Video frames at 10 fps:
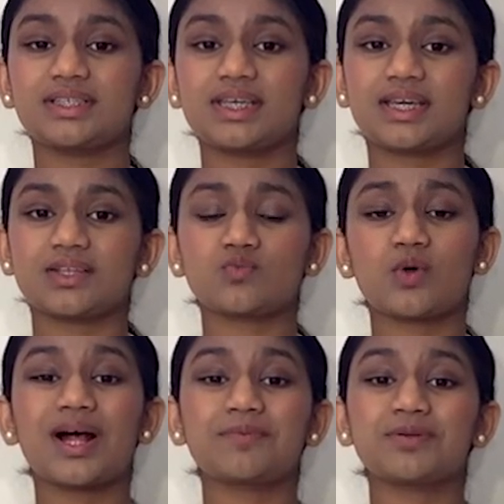deeds will
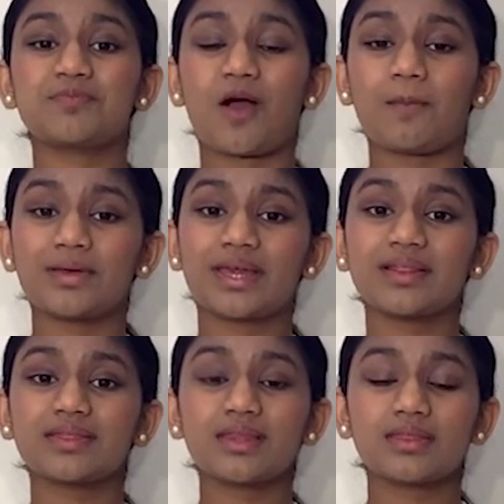help to
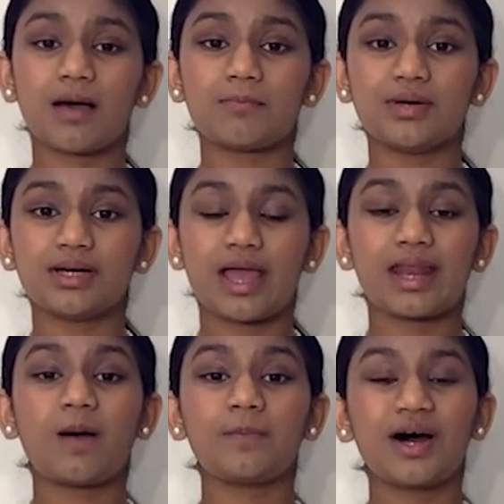propagate the Dhamma and
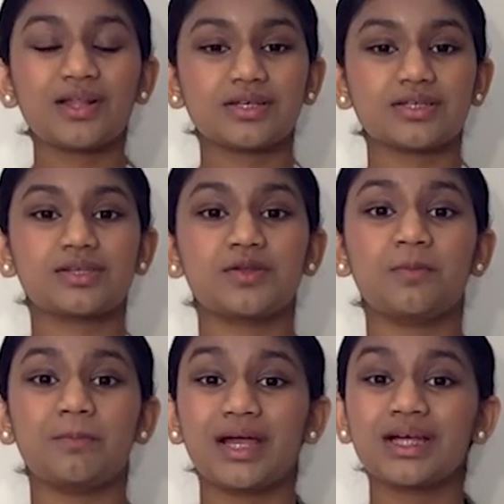help others to do
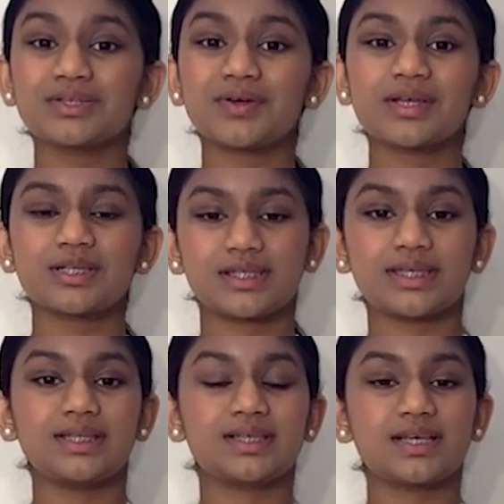meritorious
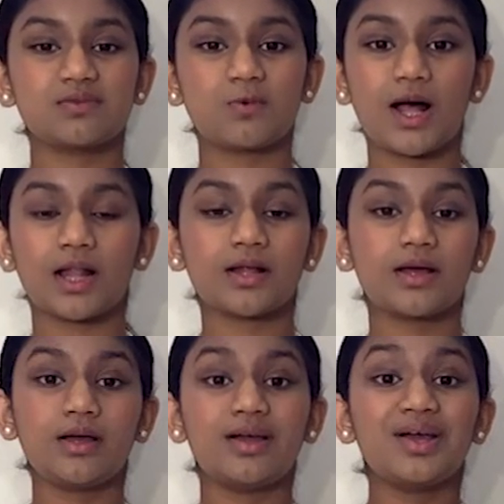deeds as well.
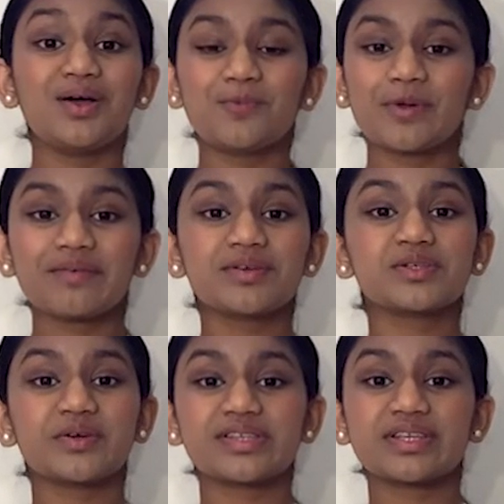We
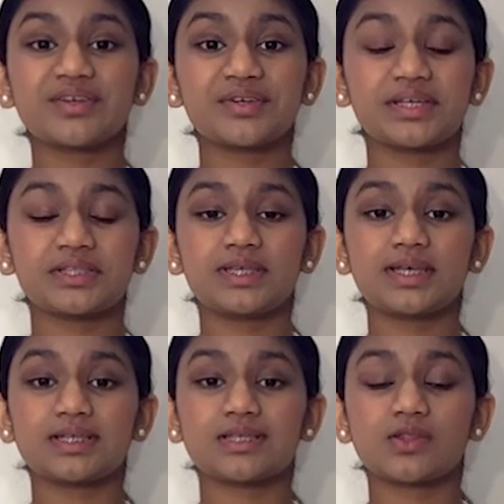rejoice in your good
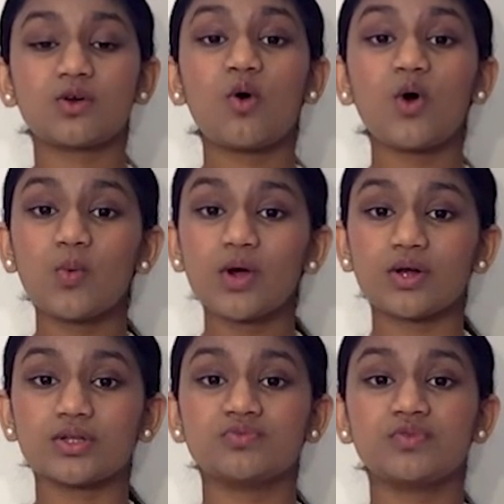deeds. The whole
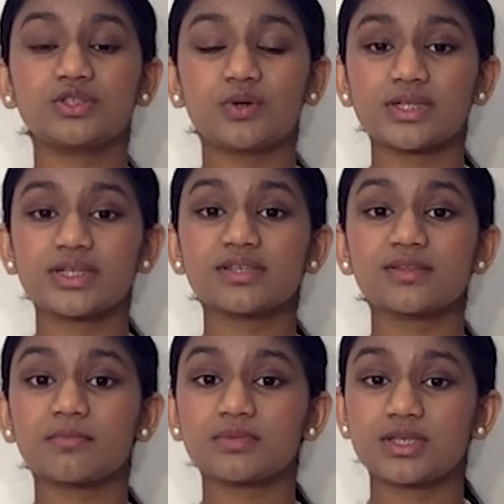world rejoices in
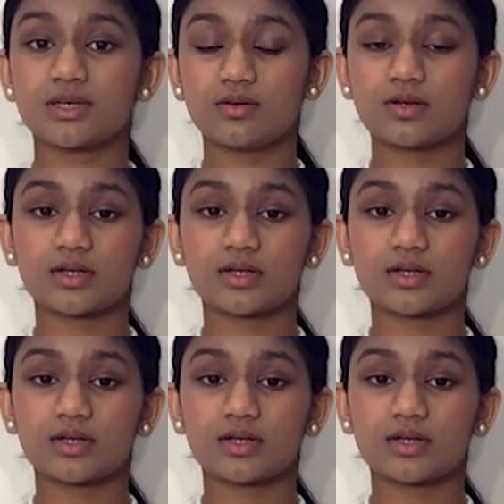them too.